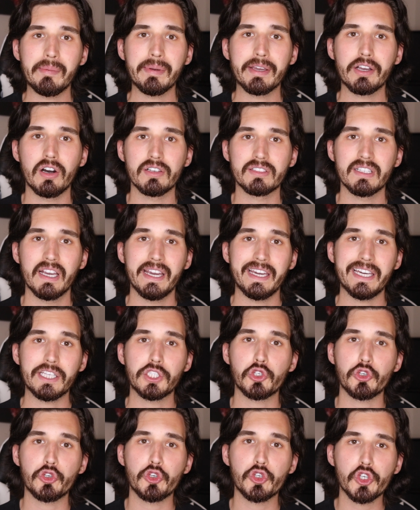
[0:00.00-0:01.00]
because it
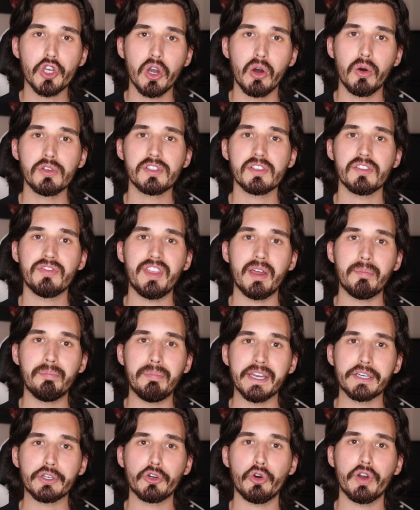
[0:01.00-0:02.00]
just shows that
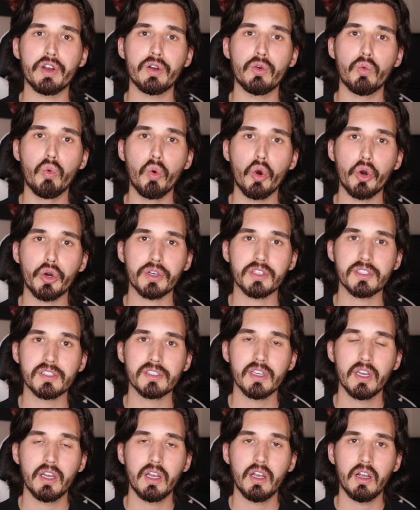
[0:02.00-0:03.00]
Bitcoin
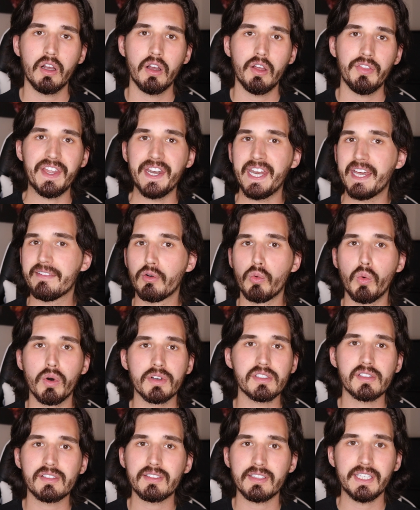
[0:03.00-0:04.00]
works. There never was
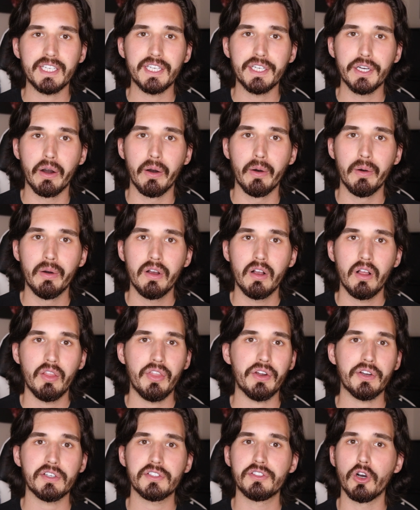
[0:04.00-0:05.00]
a CEO,
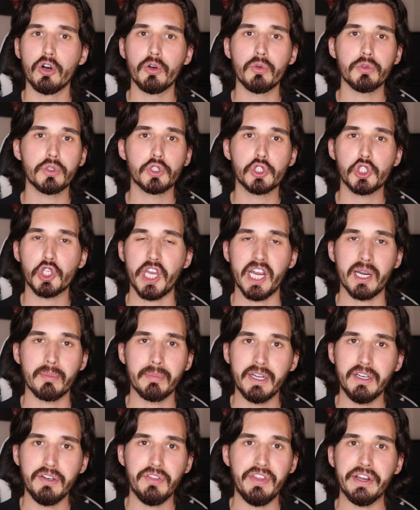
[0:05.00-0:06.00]
there is no
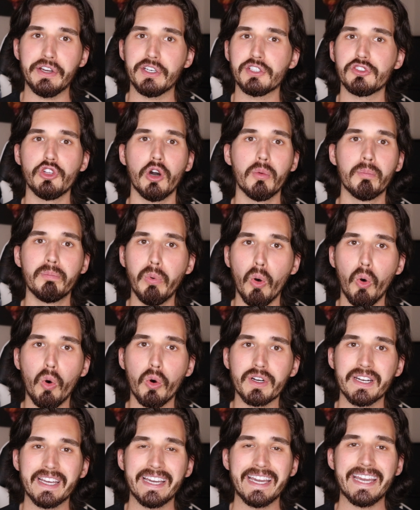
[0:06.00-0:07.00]
chairman, there is no
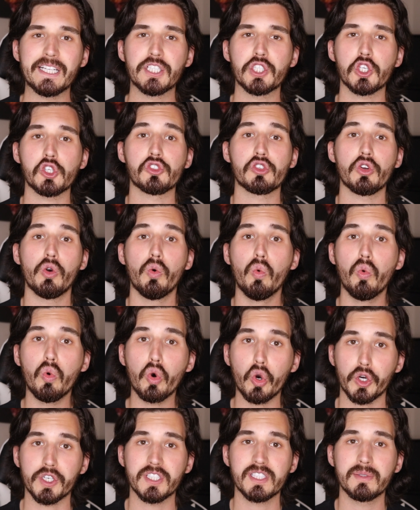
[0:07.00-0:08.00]
board, it just
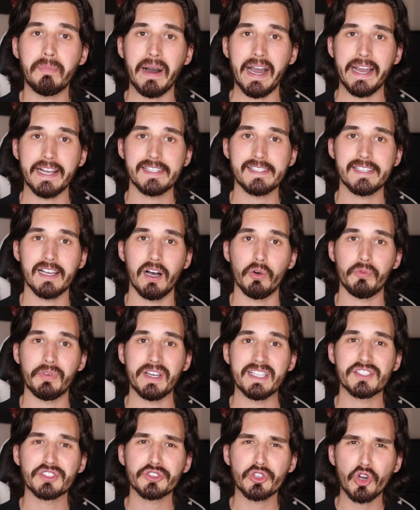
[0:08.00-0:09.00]
works by itself.
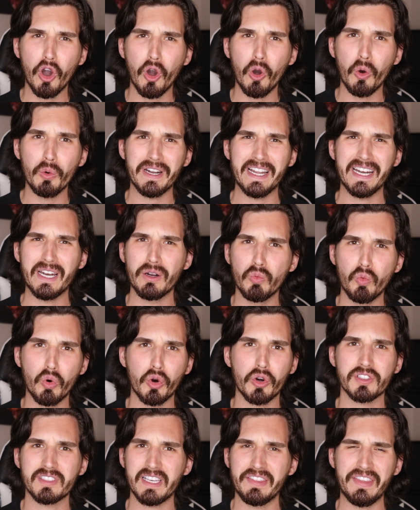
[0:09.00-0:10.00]
It's code and it
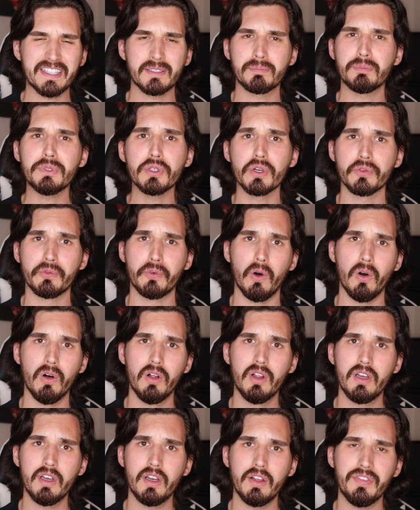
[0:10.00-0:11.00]
works, and that's beautiful.
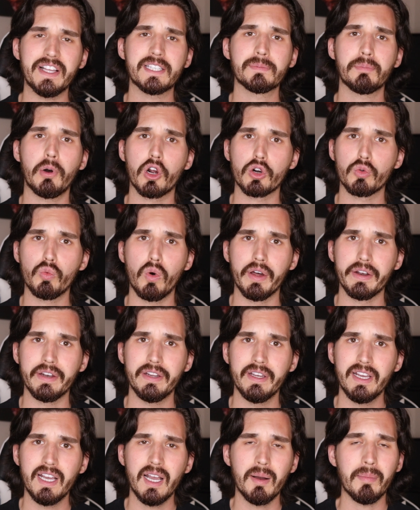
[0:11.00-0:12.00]
That's part one.
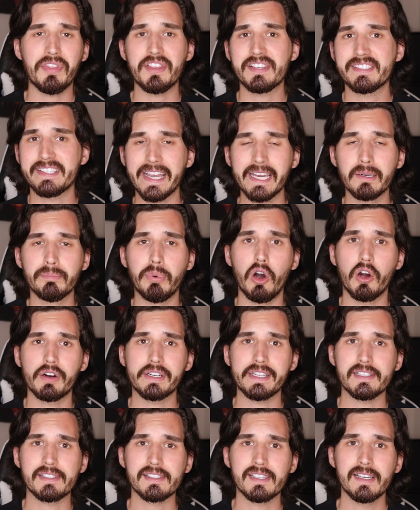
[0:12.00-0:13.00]
But the second part
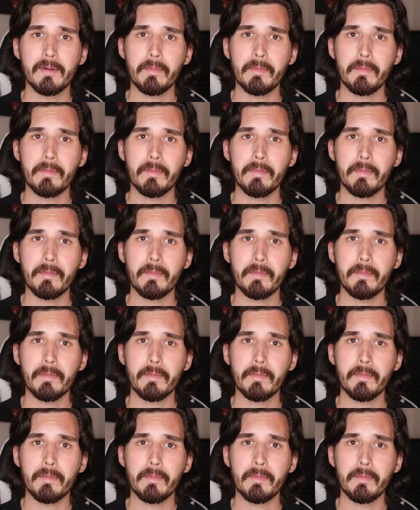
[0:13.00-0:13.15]
is